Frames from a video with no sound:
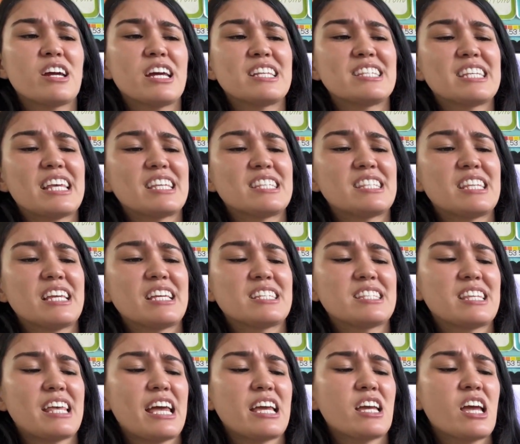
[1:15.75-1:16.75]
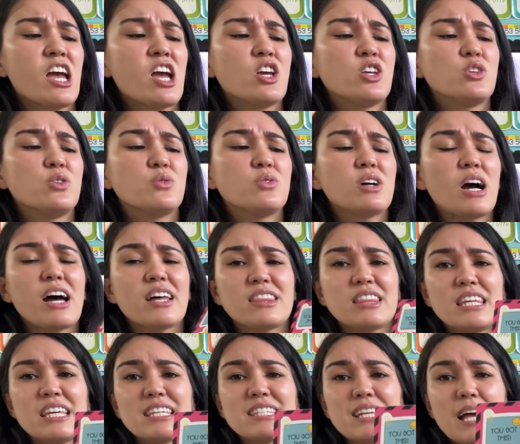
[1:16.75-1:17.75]
It says things like, you got
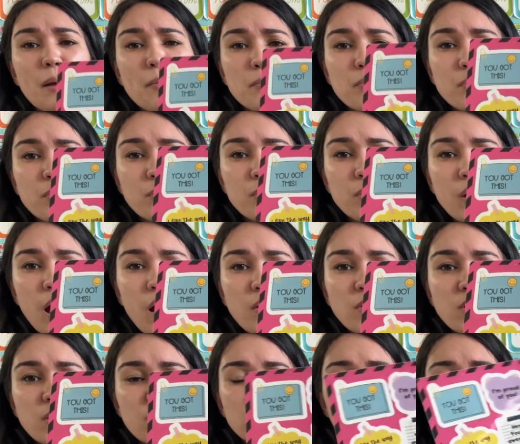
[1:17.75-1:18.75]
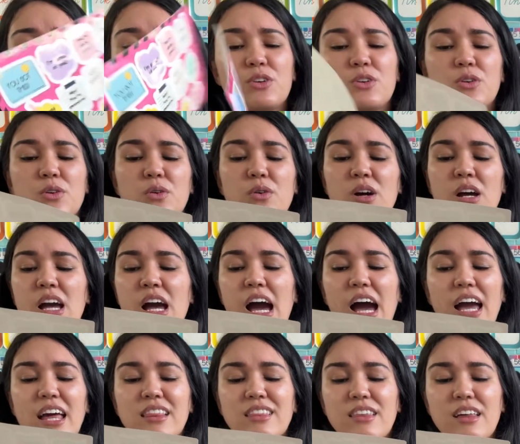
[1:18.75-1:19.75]
this, I'm proud of you.
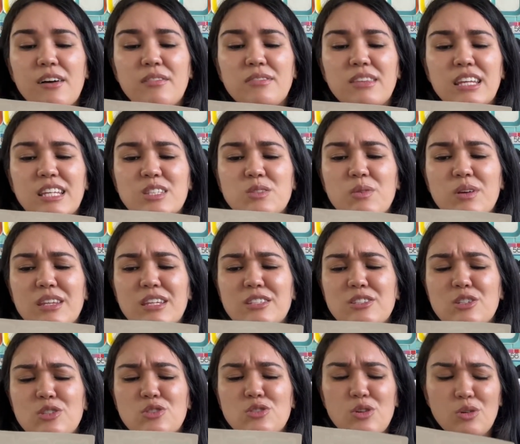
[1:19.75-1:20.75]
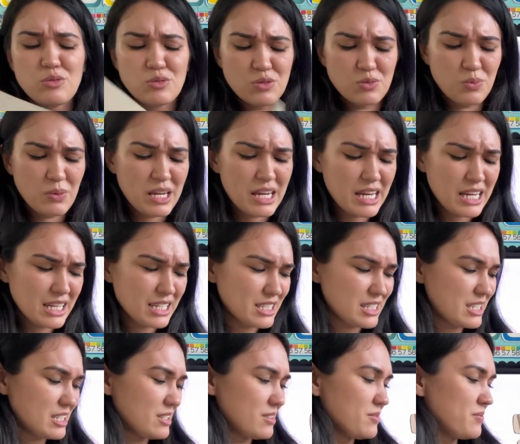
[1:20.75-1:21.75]
I love this one. This is so
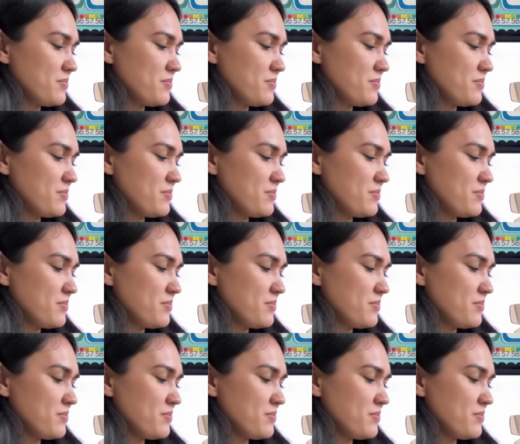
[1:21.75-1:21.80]
sweet.